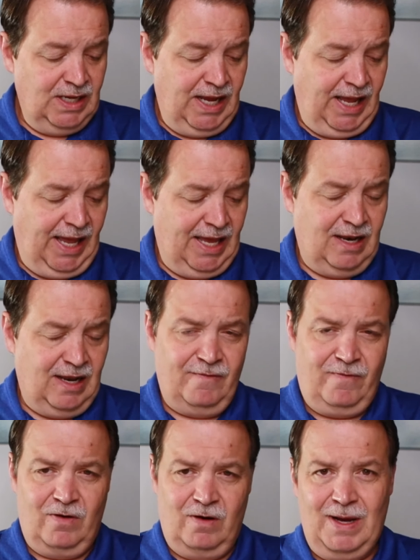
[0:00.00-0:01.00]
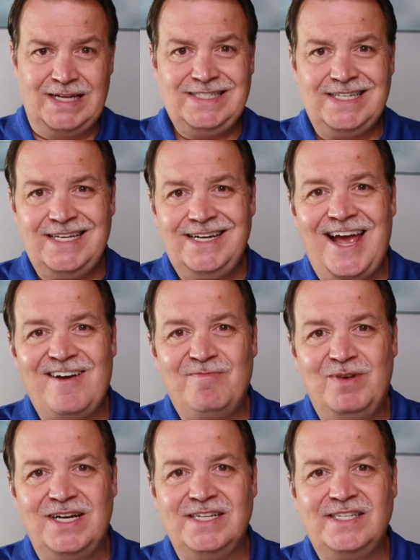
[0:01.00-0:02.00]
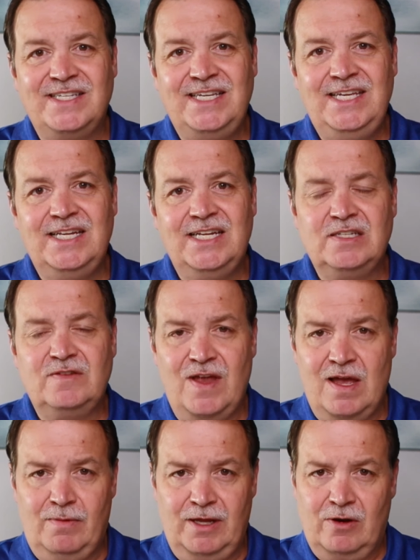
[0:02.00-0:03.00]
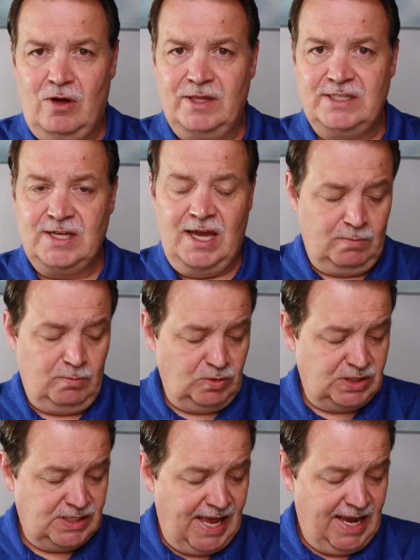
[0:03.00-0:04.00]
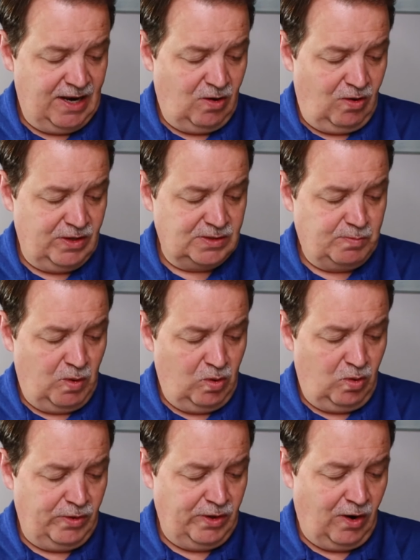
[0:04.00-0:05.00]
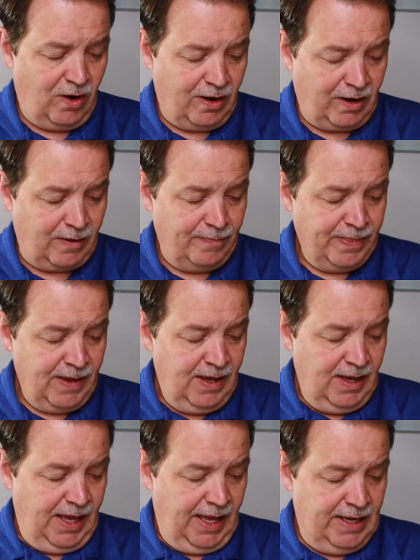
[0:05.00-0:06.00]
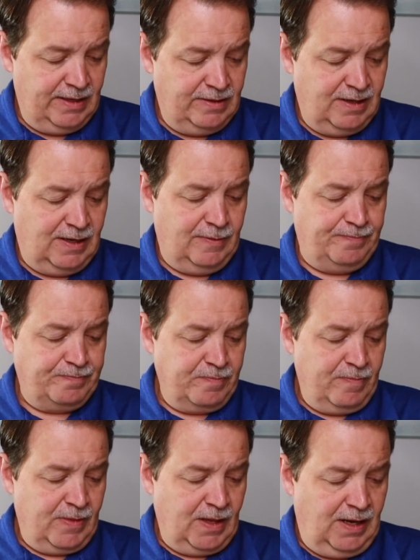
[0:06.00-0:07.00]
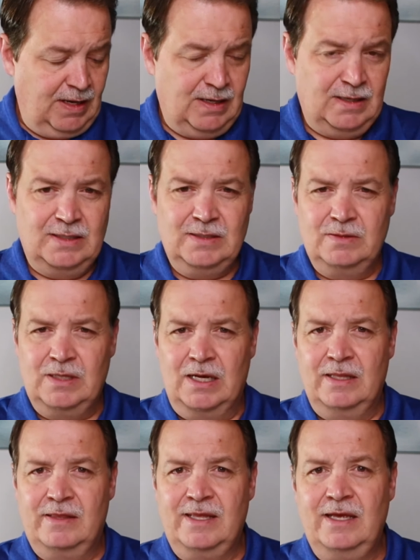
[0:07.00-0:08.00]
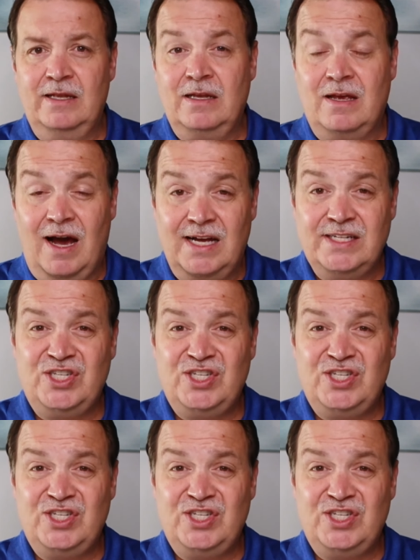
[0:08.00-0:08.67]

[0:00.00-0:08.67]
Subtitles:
And for about 10 and a half months, he and his family and all these animals stayed on this boat on the ark. And then God